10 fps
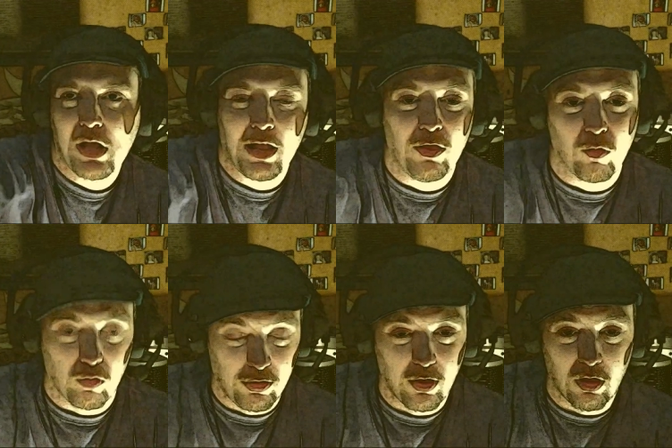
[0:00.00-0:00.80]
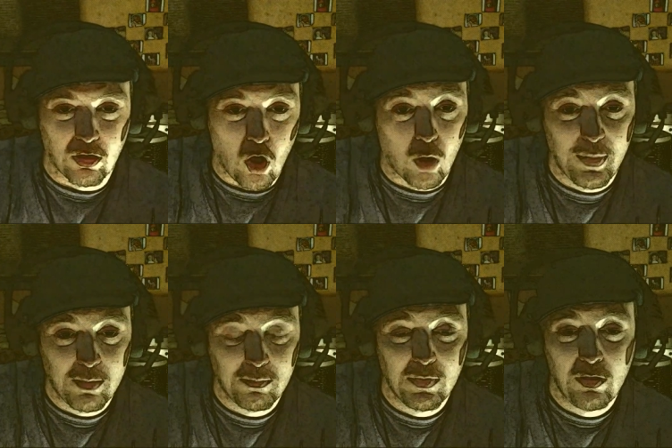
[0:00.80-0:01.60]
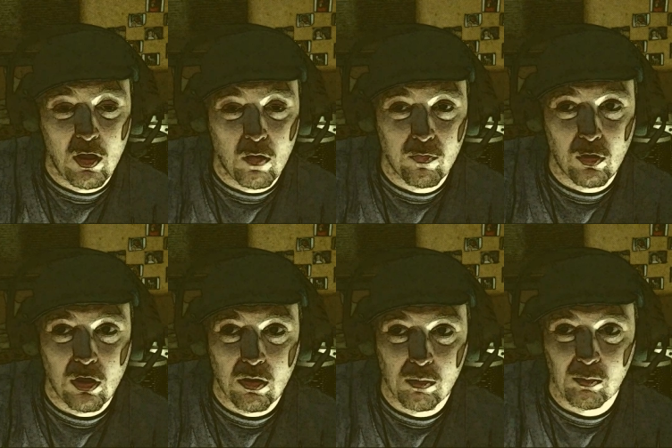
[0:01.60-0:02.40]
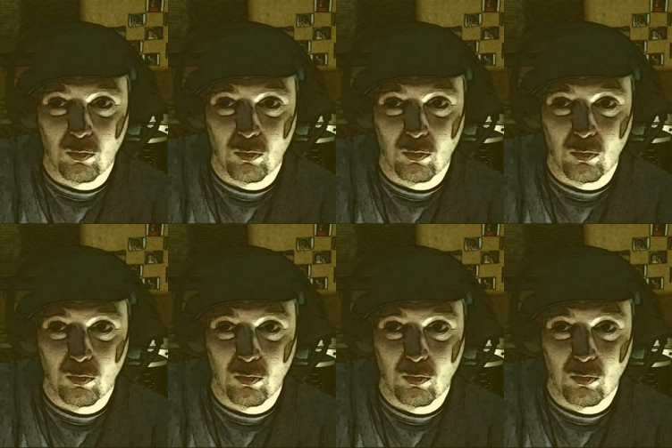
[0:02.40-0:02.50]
And the carpet in the Overlook,